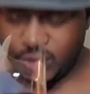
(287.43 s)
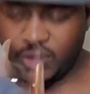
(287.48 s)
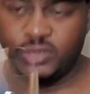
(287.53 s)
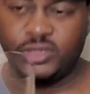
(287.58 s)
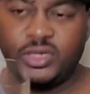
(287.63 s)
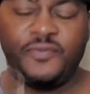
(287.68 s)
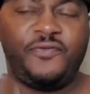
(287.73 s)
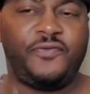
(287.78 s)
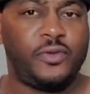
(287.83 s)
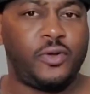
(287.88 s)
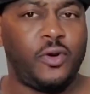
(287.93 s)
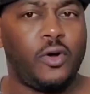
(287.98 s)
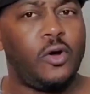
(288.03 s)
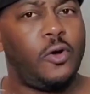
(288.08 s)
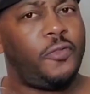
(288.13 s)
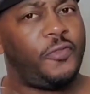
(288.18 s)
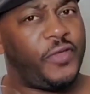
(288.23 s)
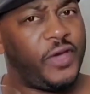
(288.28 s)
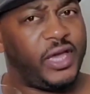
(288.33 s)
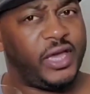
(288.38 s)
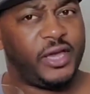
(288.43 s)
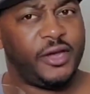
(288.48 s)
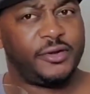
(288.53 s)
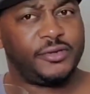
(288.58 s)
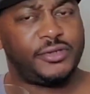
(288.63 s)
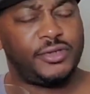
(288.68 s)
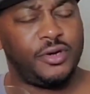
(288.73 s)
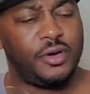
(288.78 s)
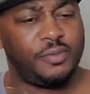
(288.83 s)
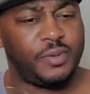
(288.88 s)
There's a floral thing
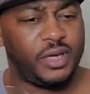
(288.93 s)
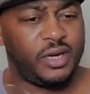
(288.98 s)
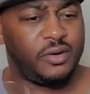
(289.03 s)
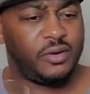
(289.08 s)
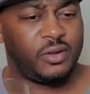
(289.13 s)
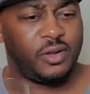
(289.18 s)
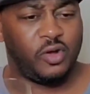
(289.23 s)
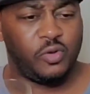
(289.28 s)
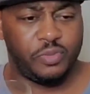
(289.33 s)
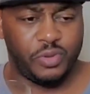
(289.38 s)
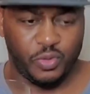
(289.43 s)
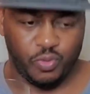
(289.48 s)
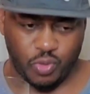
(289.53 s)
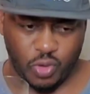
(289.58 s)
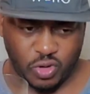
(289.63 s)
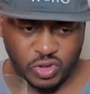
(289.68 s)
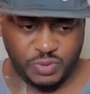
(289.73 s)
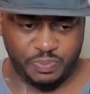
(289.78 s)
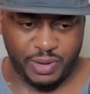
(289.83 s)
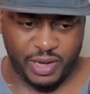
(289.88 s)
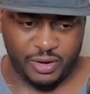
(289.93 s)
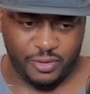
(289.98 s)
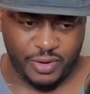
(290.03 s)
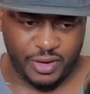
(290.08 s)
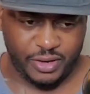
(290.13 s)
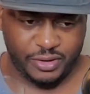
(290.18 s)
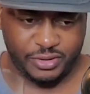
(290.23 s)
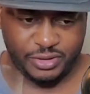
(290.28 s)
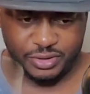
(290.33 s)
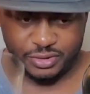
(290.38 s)
here too. I'm getting a little bit of rose
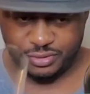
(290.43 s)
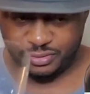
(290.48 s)
petal here